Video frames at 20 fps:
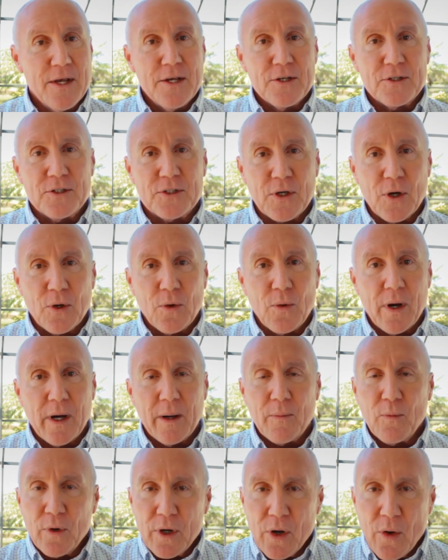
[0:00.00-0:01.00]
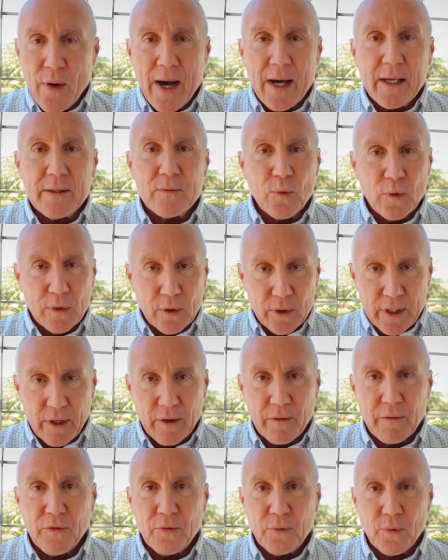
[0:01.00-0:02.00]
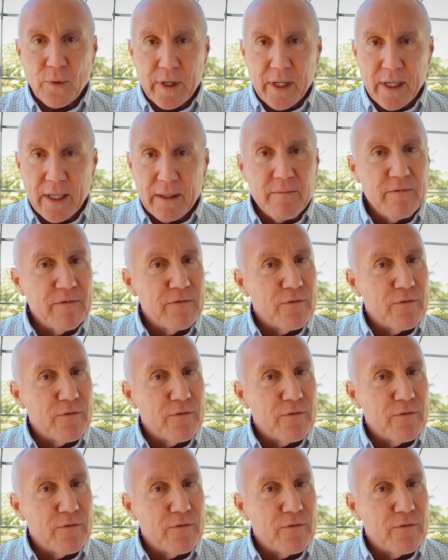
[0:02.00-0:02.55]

So um, we'll go out, we'll look at three,